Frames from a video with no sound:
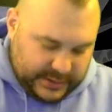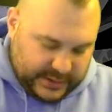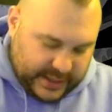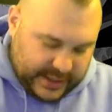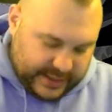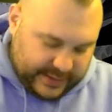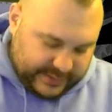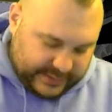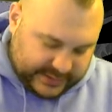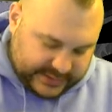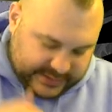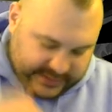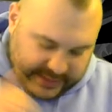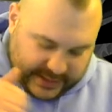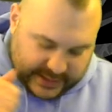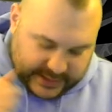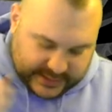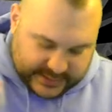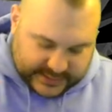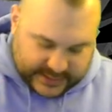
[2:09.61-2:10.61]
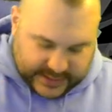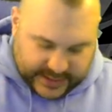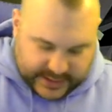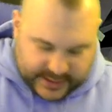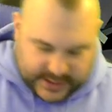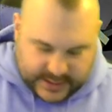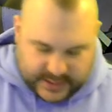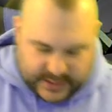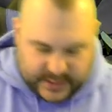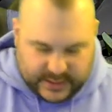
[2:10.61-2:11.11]
Kind of excited. It's like,
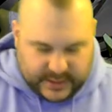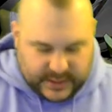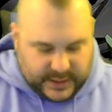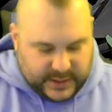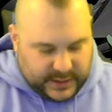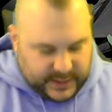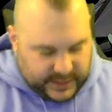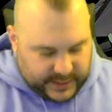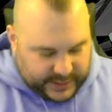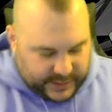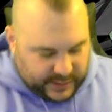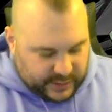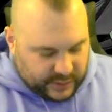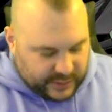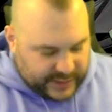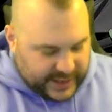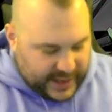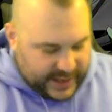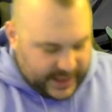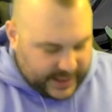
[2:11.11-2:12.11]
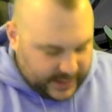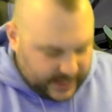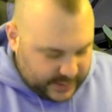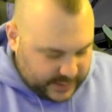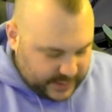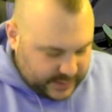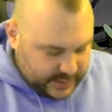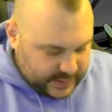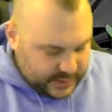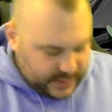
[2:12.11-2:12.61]
like a little kid
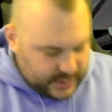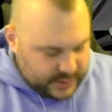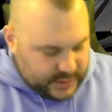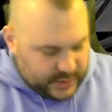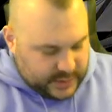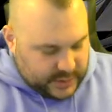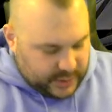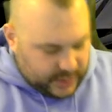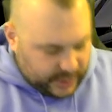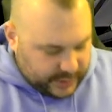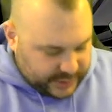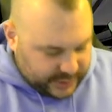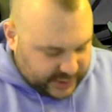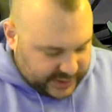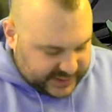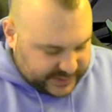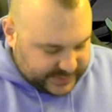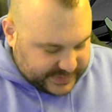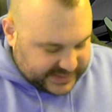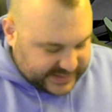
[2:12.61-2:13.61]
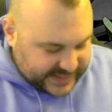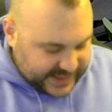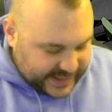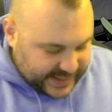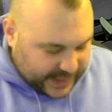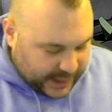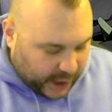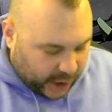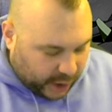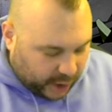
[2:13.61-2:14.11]
on Christmas
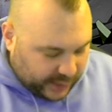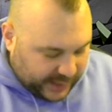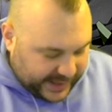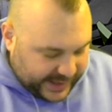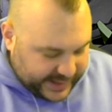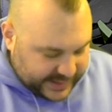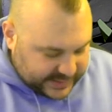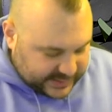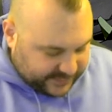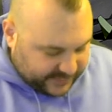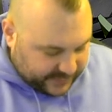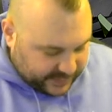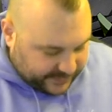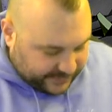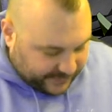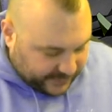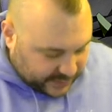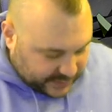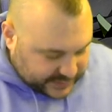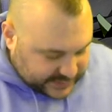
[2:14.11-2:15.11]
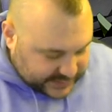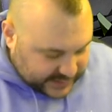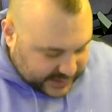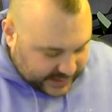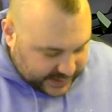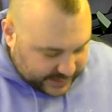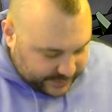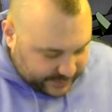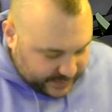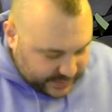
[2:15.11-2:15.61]
getting Hulk cans for the first
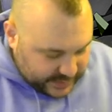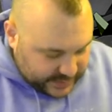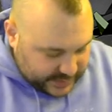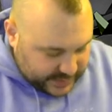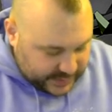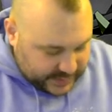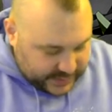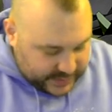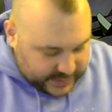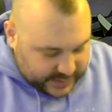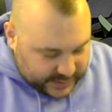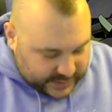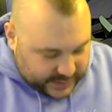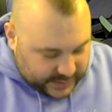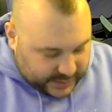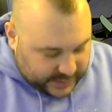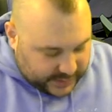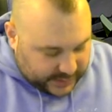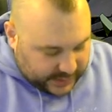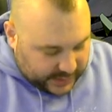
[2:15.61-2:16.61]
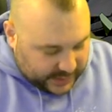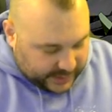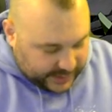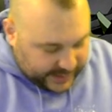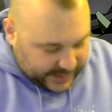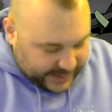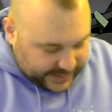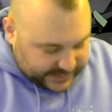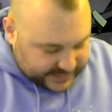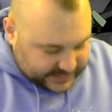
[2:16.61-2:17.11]
time.
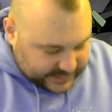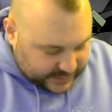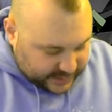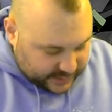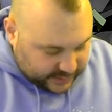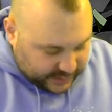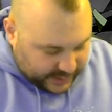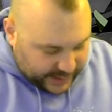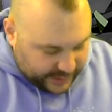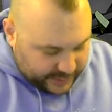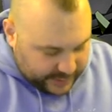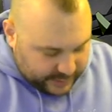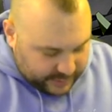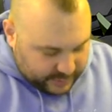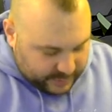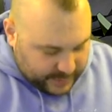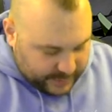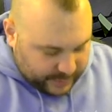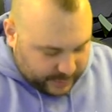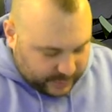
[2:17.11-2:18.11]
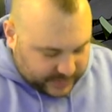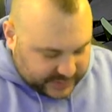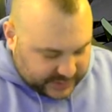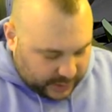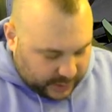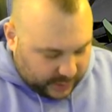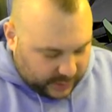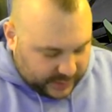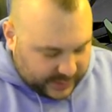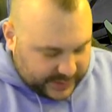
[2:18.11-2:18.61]
Okay, so I don't even remember what's
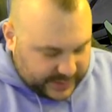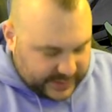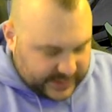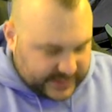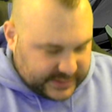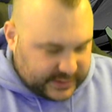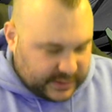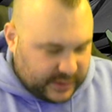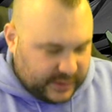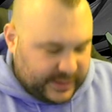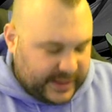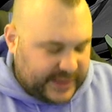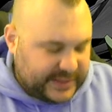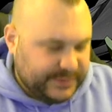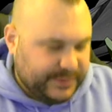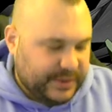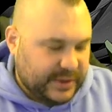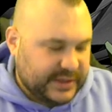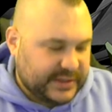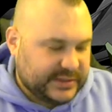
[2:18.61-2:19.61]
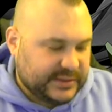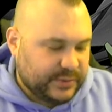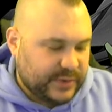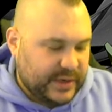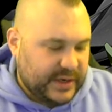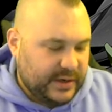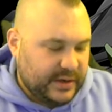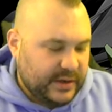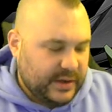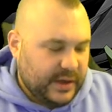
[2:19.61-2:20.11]
all in this. Oh, that's pretty
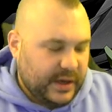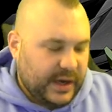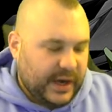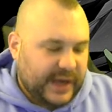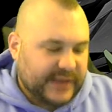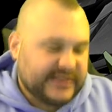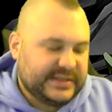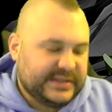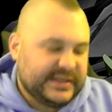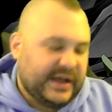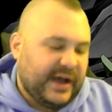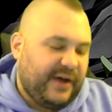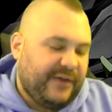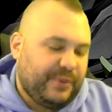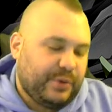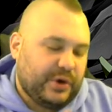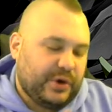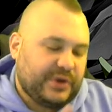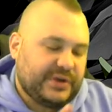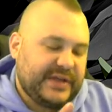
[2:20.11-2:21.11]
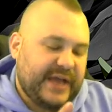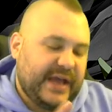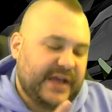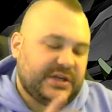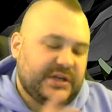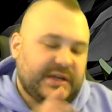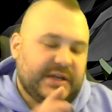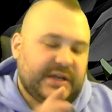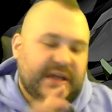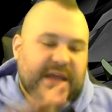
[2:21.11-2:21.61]
sweet a Scuf
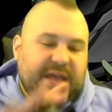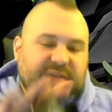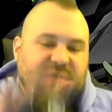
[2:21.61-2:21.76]
protection case.